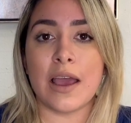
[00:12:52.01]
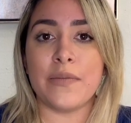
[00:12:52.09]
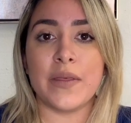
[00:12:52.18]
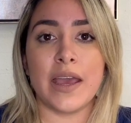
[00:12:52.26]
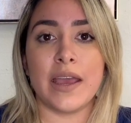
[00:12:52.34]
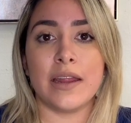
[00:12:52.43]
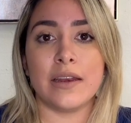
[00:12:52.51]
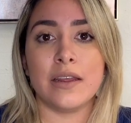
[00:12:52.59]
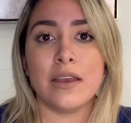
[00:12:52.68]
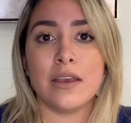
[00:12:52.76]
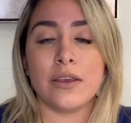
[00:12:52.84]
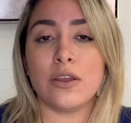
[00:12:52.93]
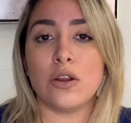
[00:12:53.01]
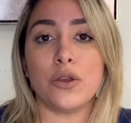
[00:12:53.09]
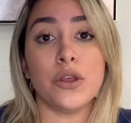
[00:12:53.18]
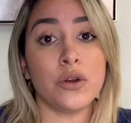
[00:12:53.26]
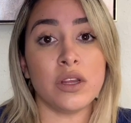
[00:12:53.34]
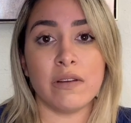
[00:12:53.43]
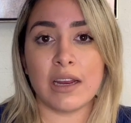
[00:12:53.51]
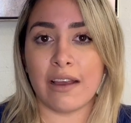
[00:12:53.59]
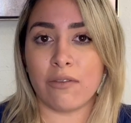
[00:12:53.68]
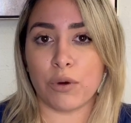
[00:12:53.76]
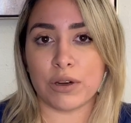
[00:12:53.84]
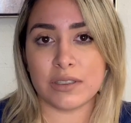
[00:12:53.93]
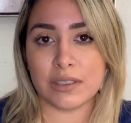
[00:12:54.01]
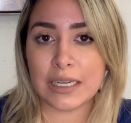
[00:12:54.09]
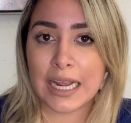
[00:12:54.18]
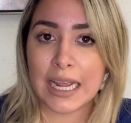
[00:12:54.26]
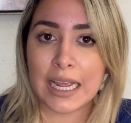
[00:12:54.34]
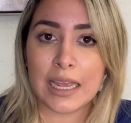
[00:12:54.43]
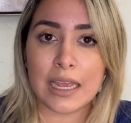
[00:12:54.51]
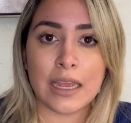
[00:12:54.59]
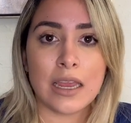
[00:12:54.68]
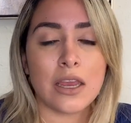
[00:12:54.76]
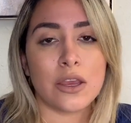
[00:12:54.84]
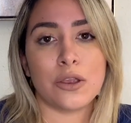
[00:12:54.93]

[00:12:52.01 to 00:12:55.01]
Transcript: And then, you know, you don't even have where to stay.